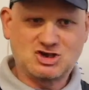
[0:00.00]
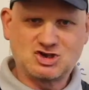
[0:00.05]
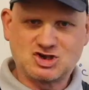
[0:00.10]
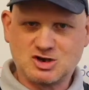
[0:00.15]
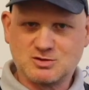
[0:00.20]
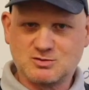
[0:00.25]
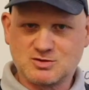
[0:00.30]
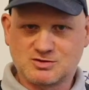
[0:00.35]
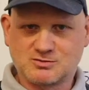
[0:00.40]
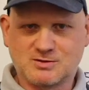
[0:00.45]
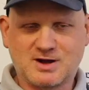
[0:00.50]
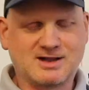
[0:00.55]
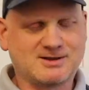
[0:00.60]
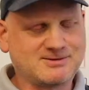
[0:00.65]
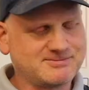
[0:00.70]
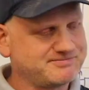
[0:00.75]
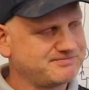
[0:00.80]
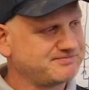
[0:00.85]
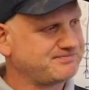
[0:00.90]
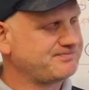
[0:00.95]
issue as
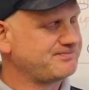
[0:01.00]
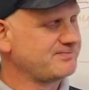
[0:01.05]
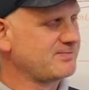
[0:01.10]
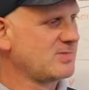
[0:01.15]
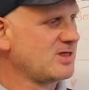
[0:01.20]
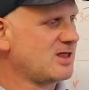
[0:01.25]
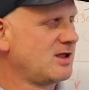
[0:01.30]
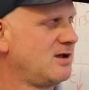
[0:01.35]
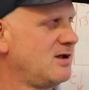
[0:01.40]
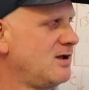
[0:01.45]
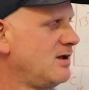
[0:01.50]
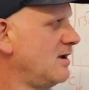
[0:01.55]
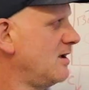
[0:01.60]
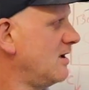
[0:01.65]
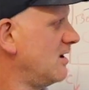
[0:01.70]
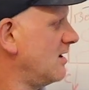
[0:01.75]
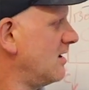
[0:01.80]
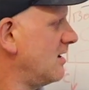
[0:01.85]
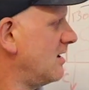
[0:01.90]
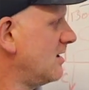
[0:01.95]
well.
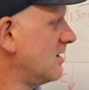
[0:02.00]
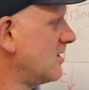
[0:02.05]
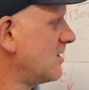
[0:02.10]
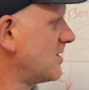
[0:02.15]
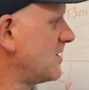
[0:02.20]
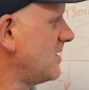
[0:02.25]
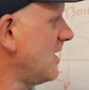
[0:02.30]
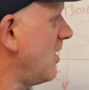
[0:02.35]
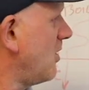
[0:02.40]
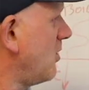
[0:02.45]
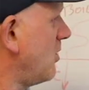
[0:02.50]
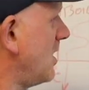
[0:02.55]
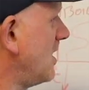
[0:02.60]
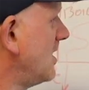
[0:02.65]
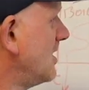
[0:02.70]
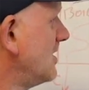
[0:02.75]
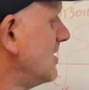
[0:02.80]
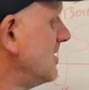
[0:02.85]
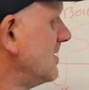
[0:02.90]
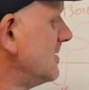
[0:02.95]

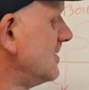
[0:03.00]
So,